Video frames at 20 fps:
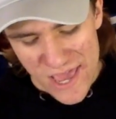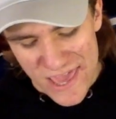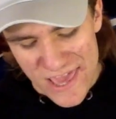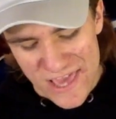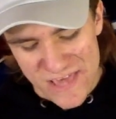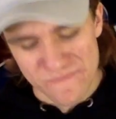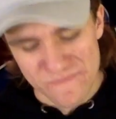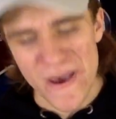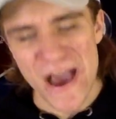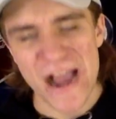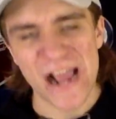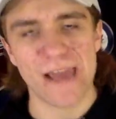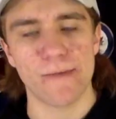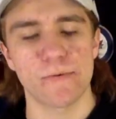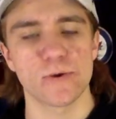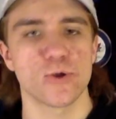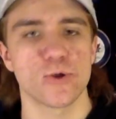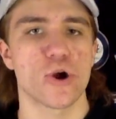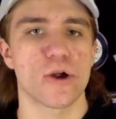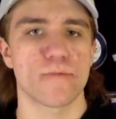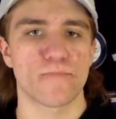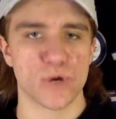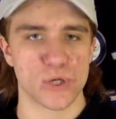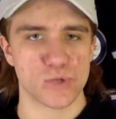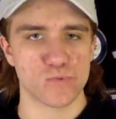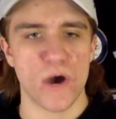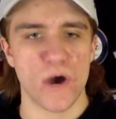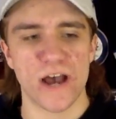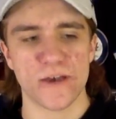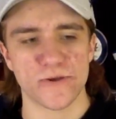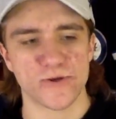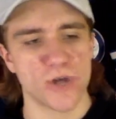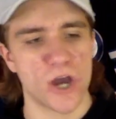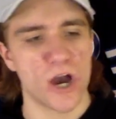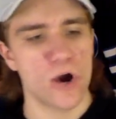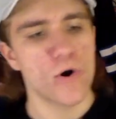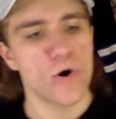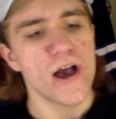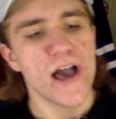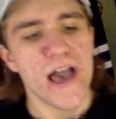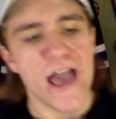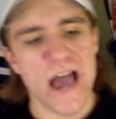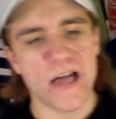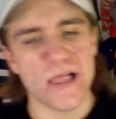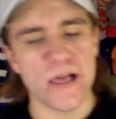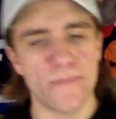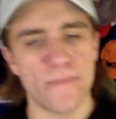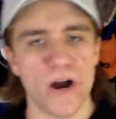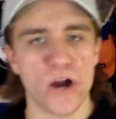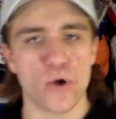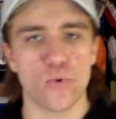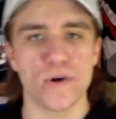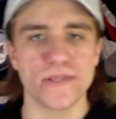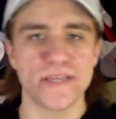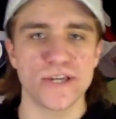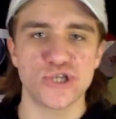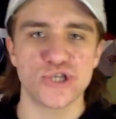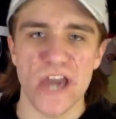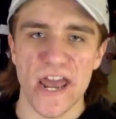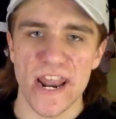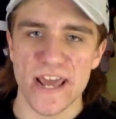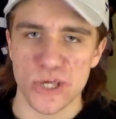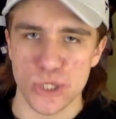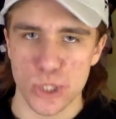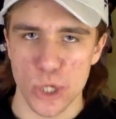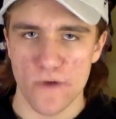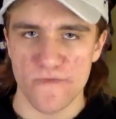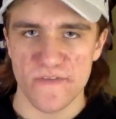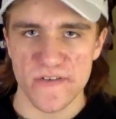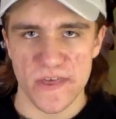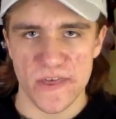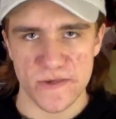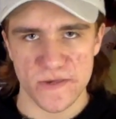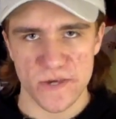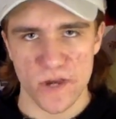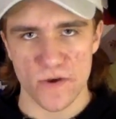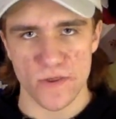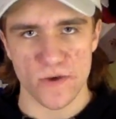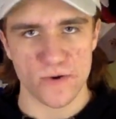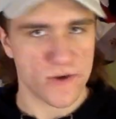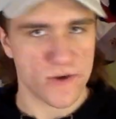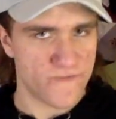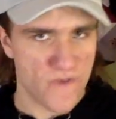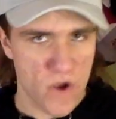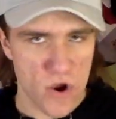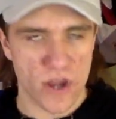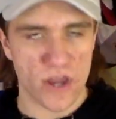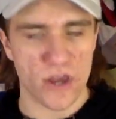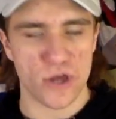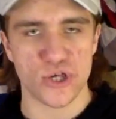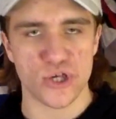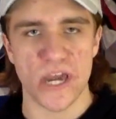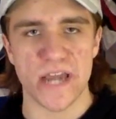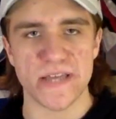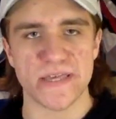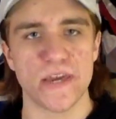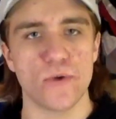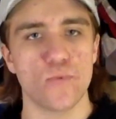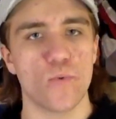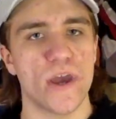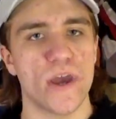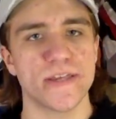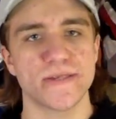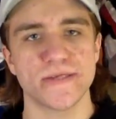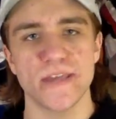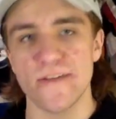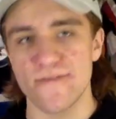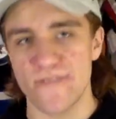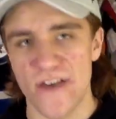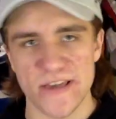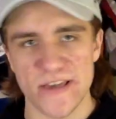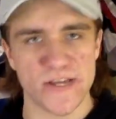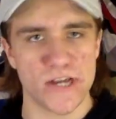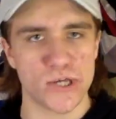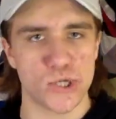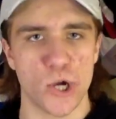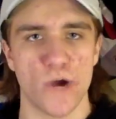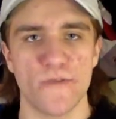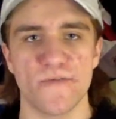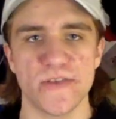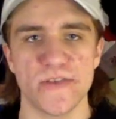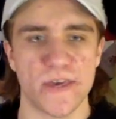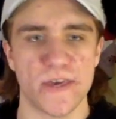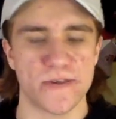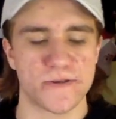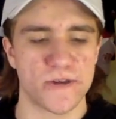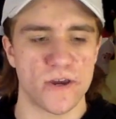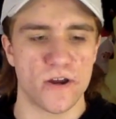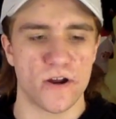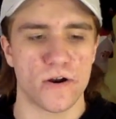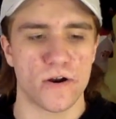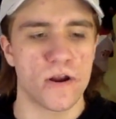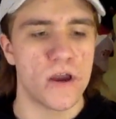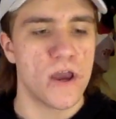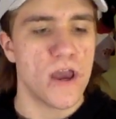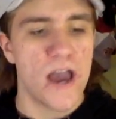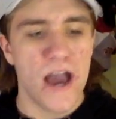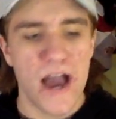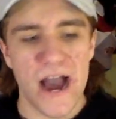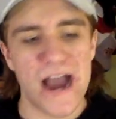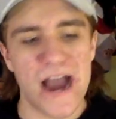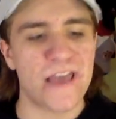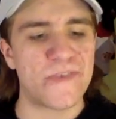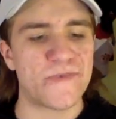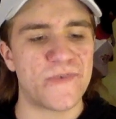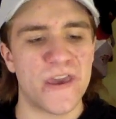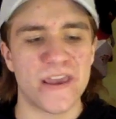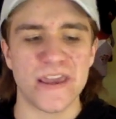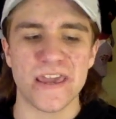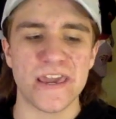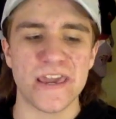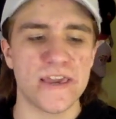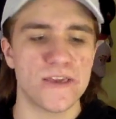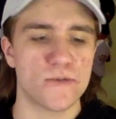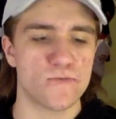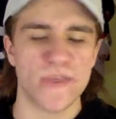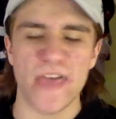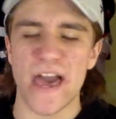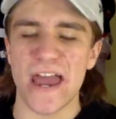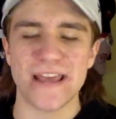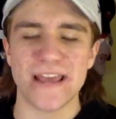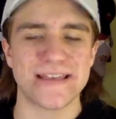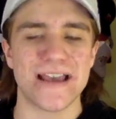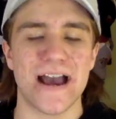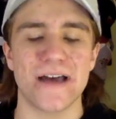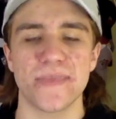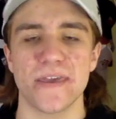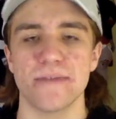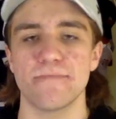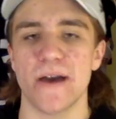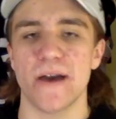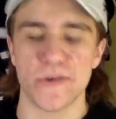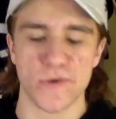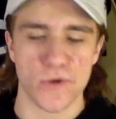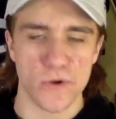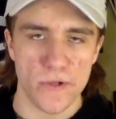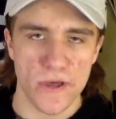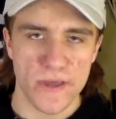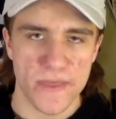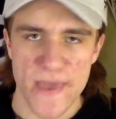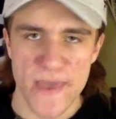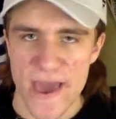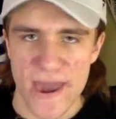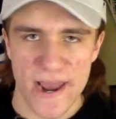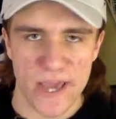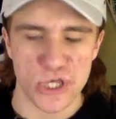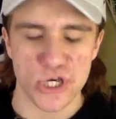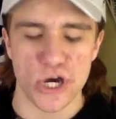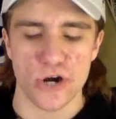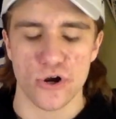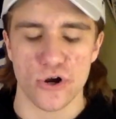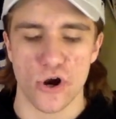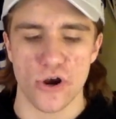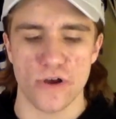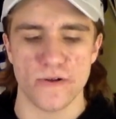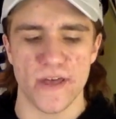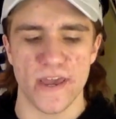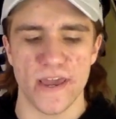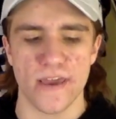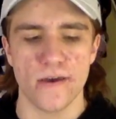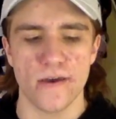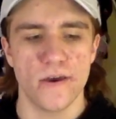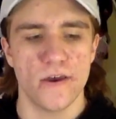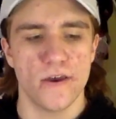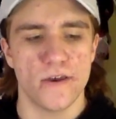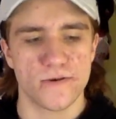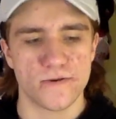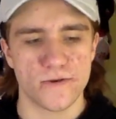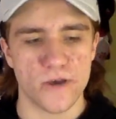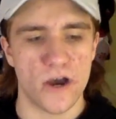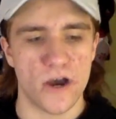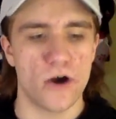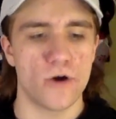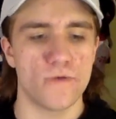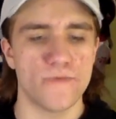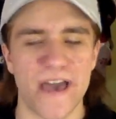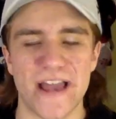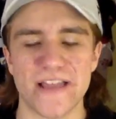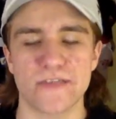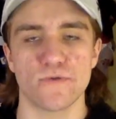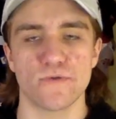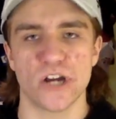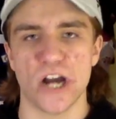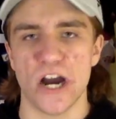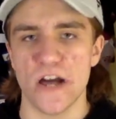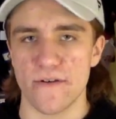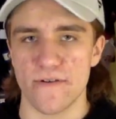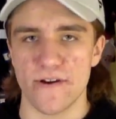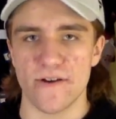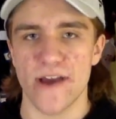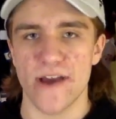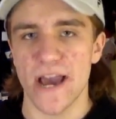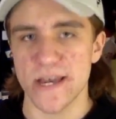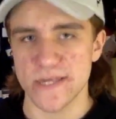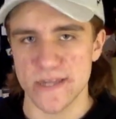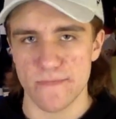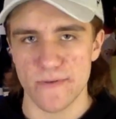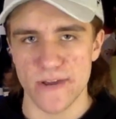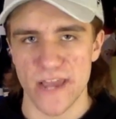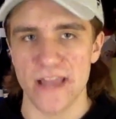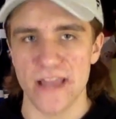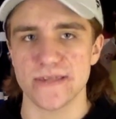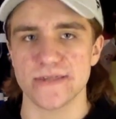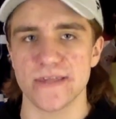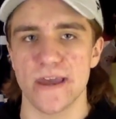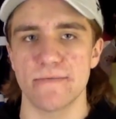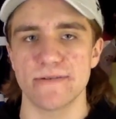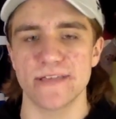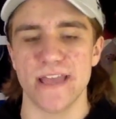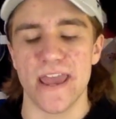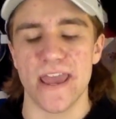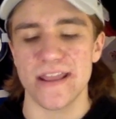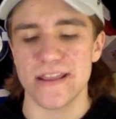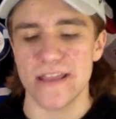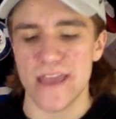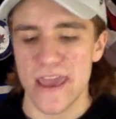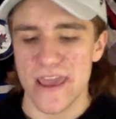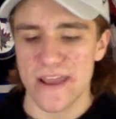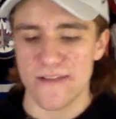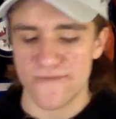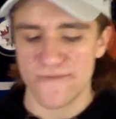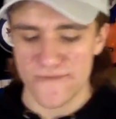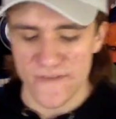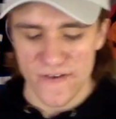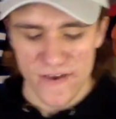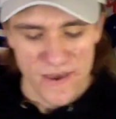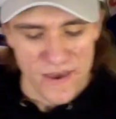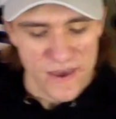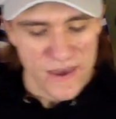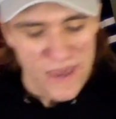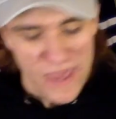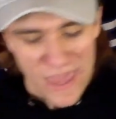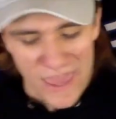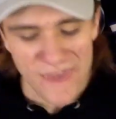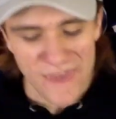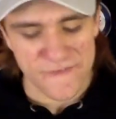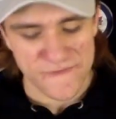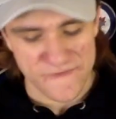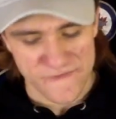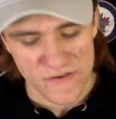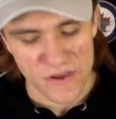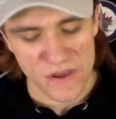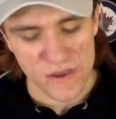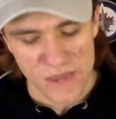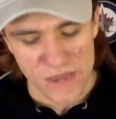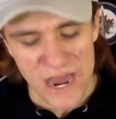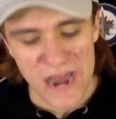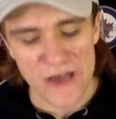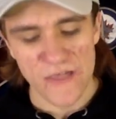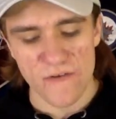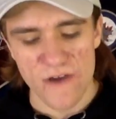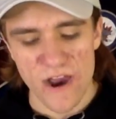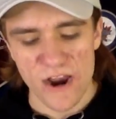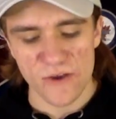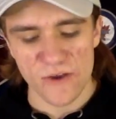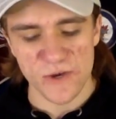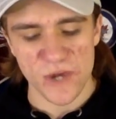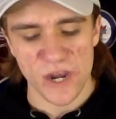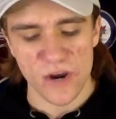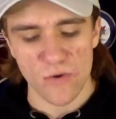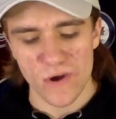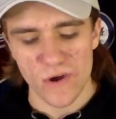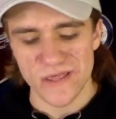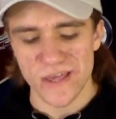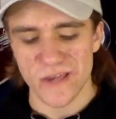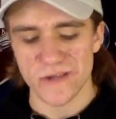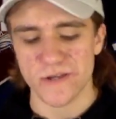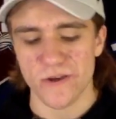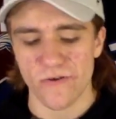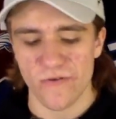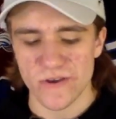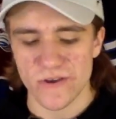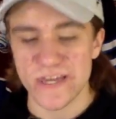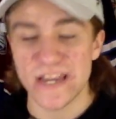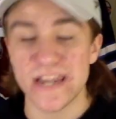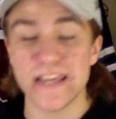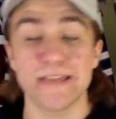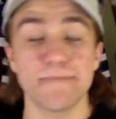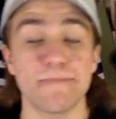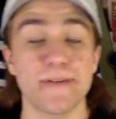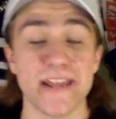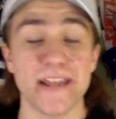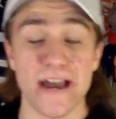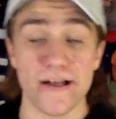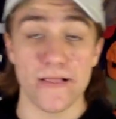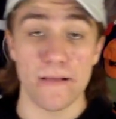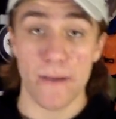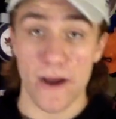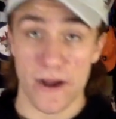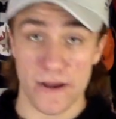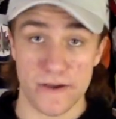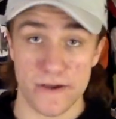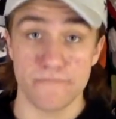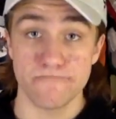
His backup is Laurent Brossoit. So Hellebuck won the Jennings Trophy this year. There's a very good chance he wins the Vezina Trophy this year. I think he's without a doubt the best goalie in the NHL currently. So that's what Colorado has up against them. And if Colorado's going to win this series, they need to beat Hellebuck.